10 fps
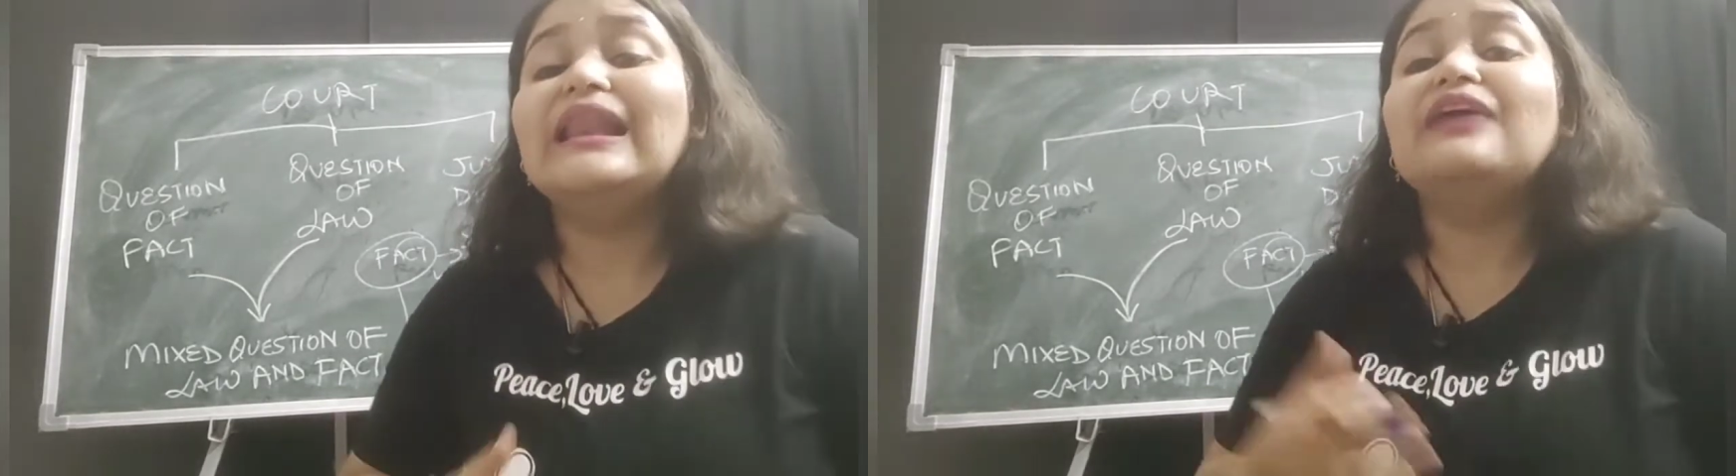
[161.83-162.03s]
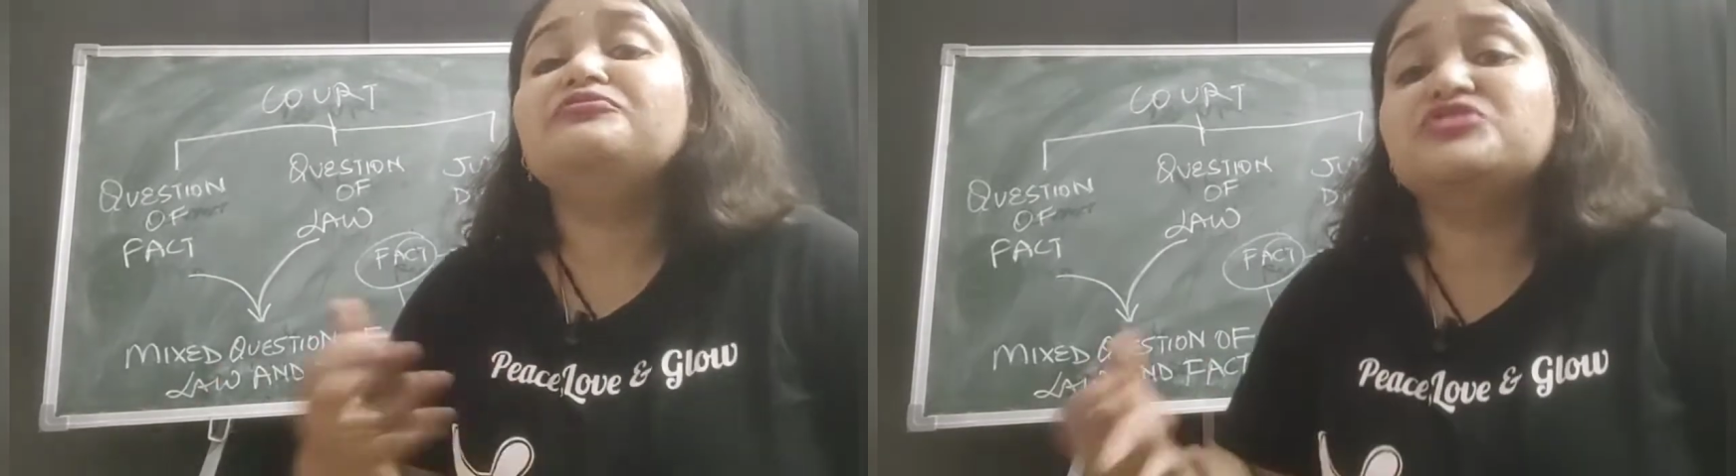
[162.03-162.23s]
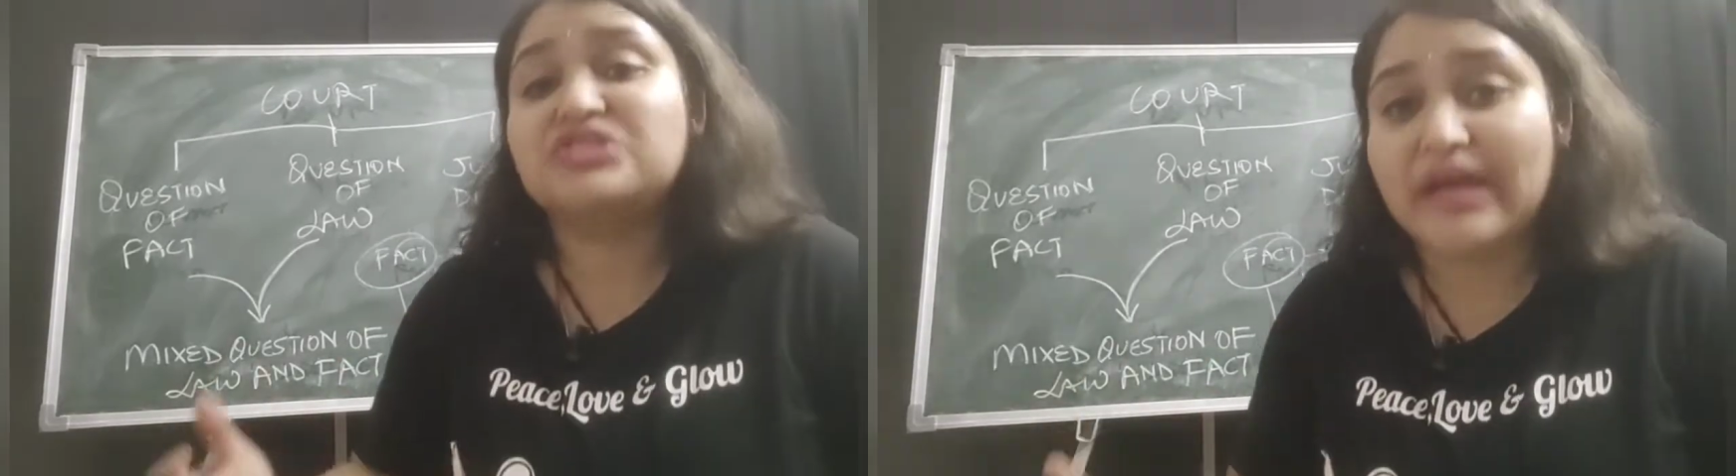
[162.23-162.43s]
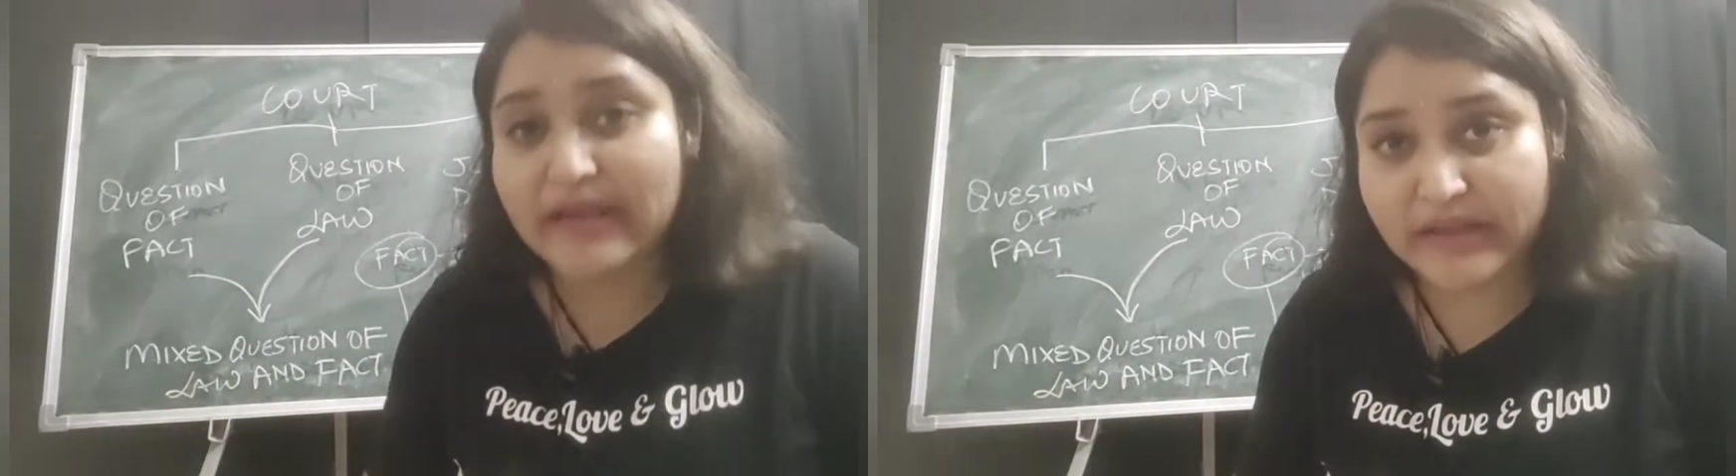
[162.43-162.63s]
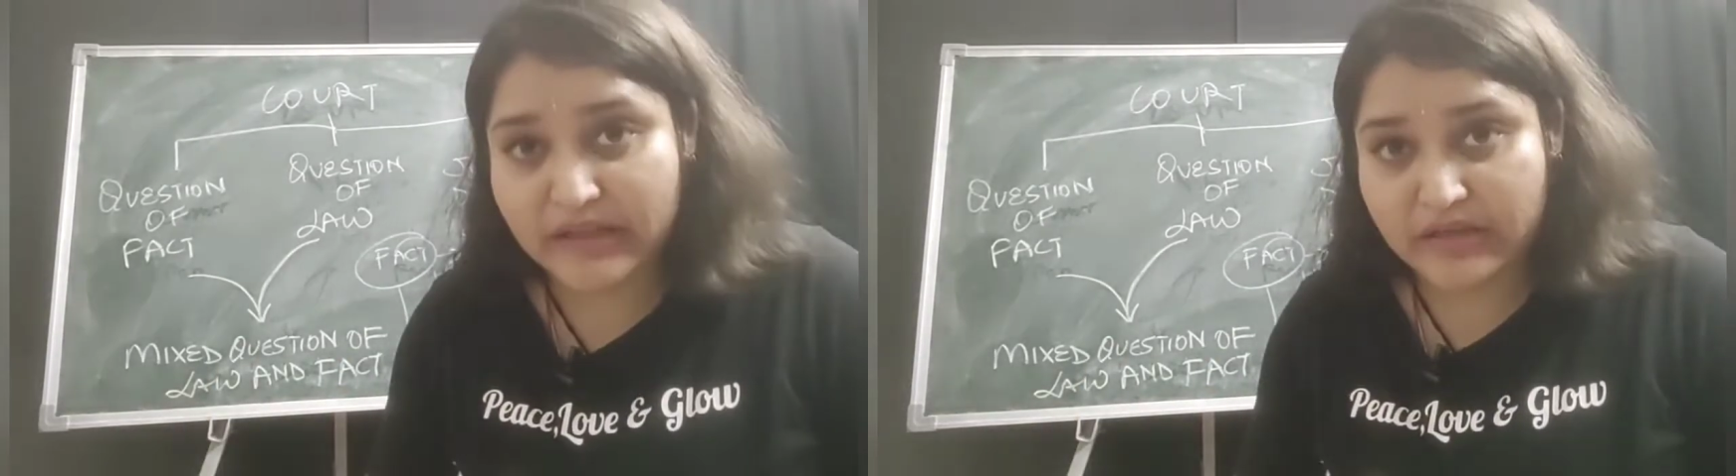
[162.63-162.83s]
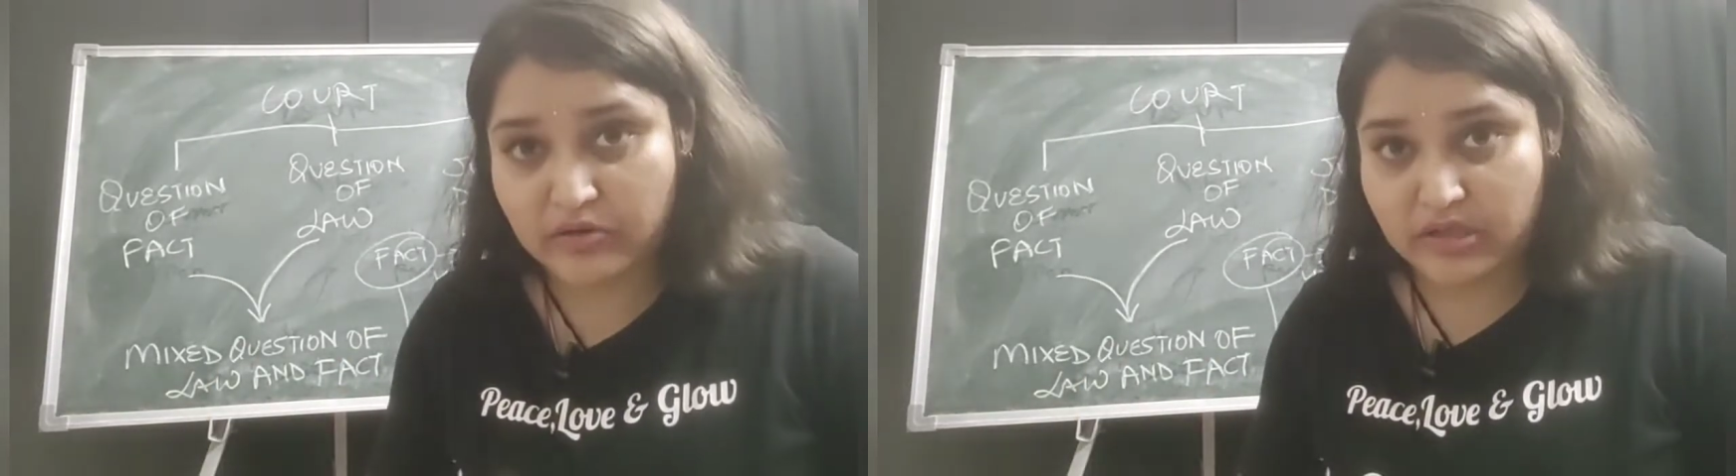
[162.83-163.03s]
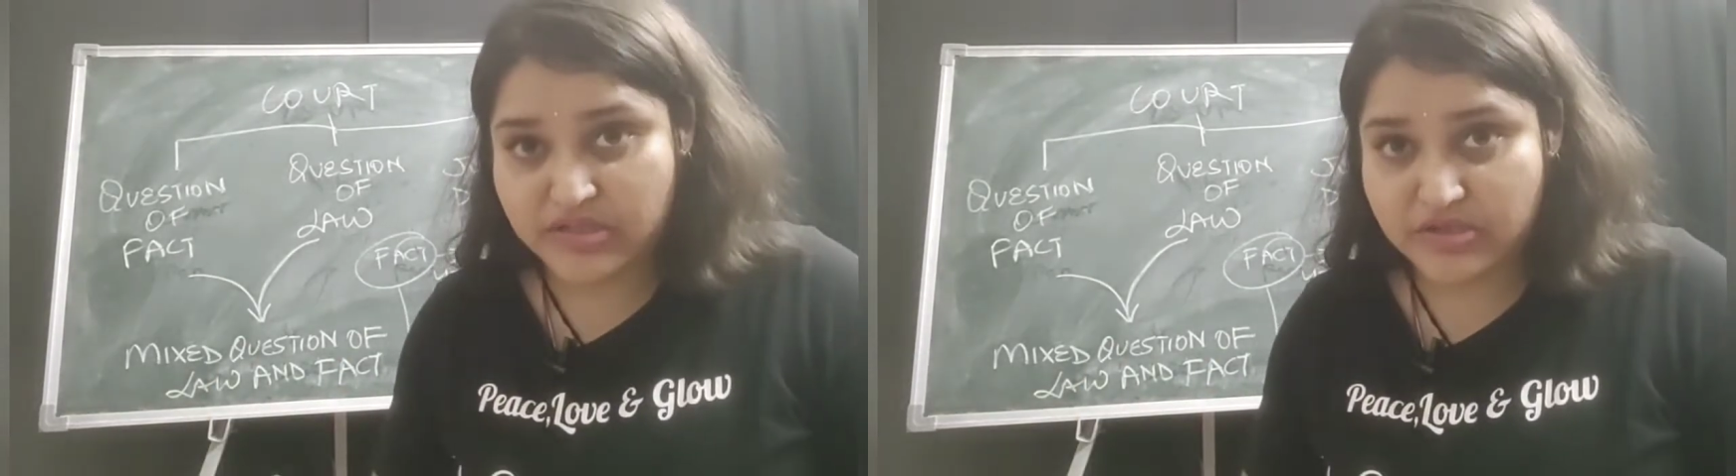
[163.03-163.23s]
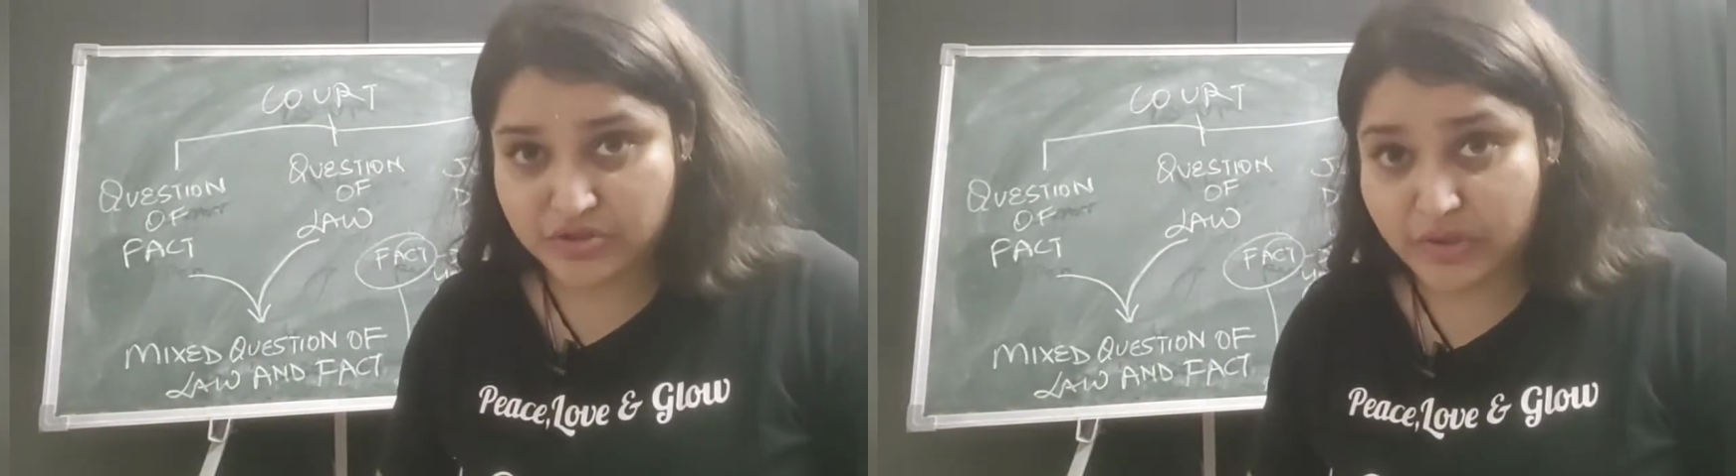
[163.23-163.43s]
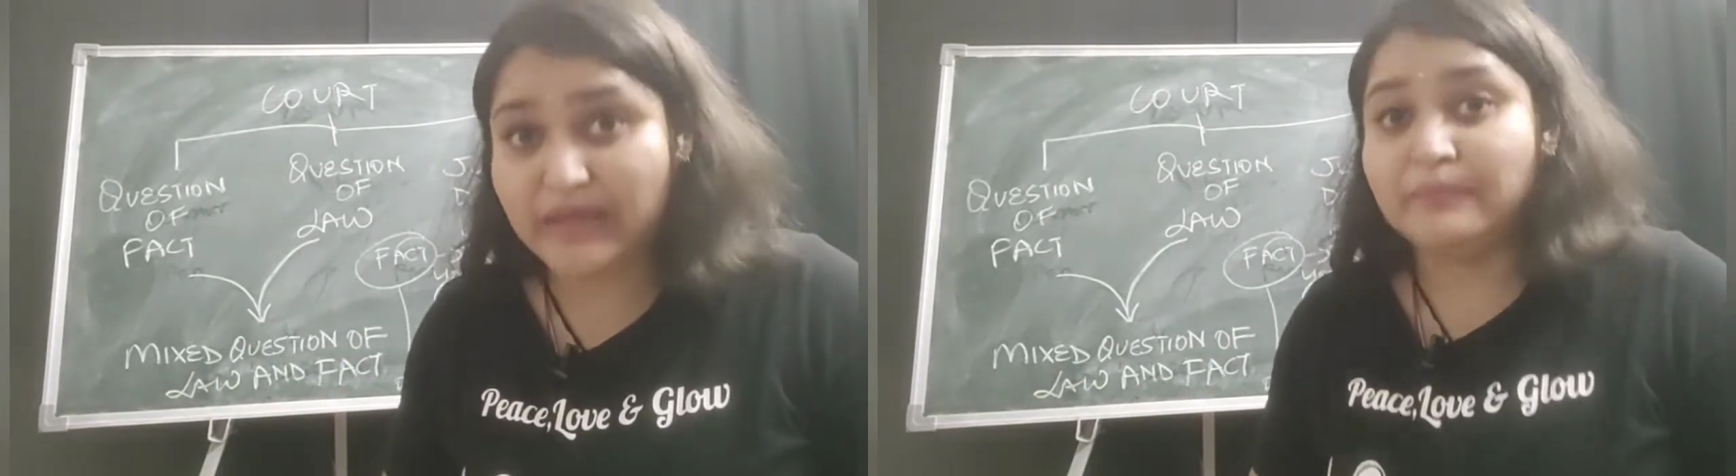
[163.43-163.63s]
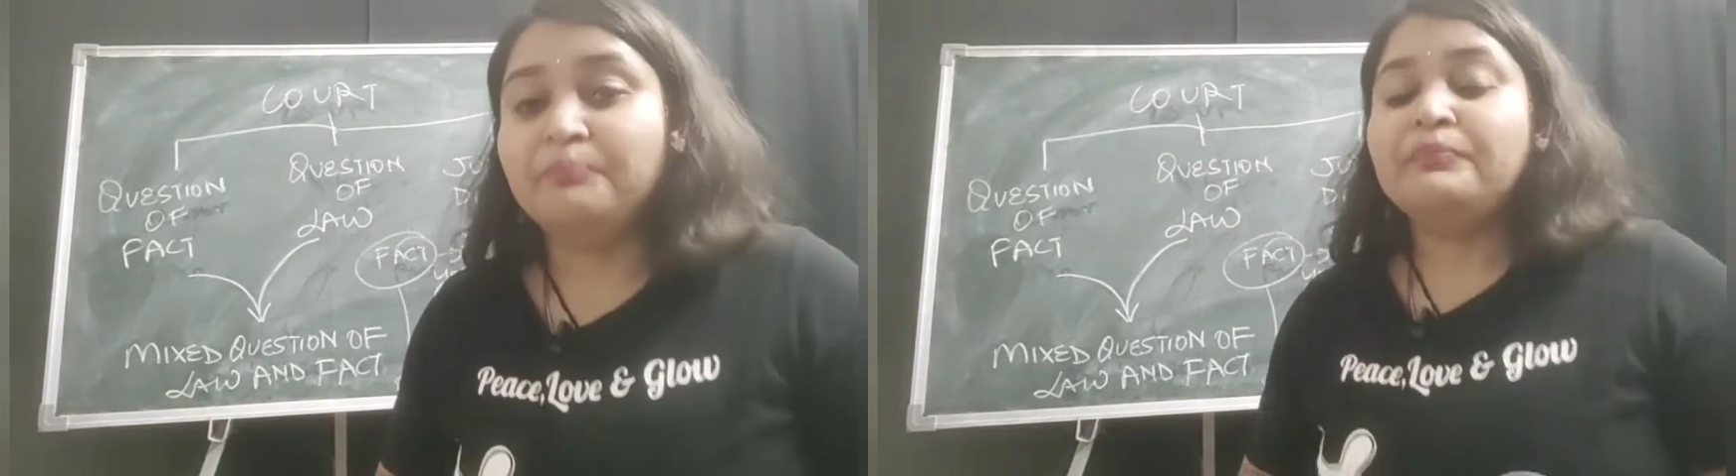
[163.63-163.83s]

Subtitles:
love sharing the knowledge, okay?